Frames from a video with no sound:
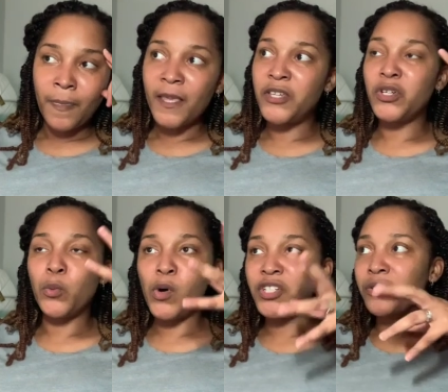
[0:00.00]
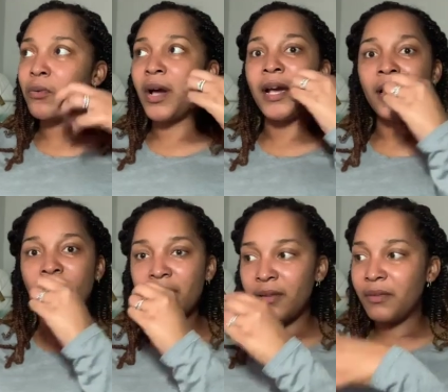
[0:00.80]
And you're wondering why
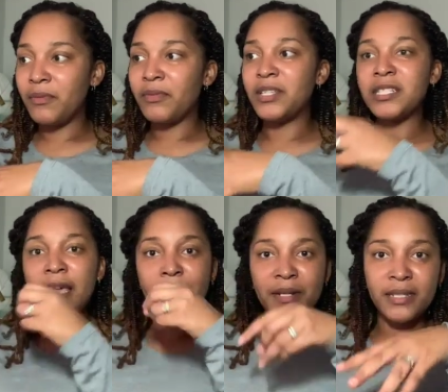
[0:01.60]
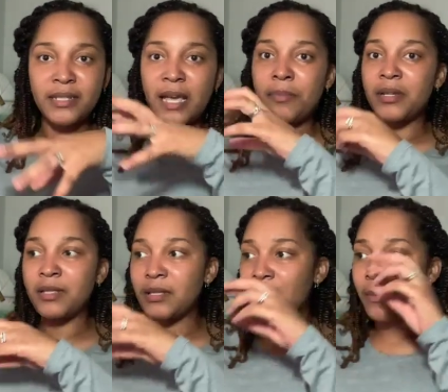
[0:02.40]
this happened and this happened and
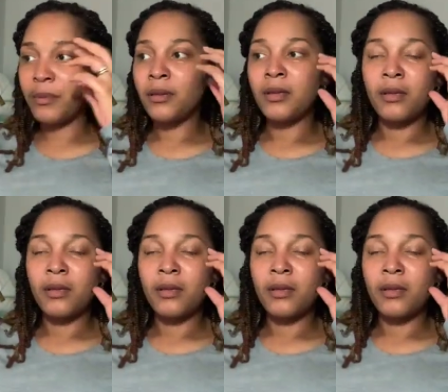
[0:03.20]
this happened.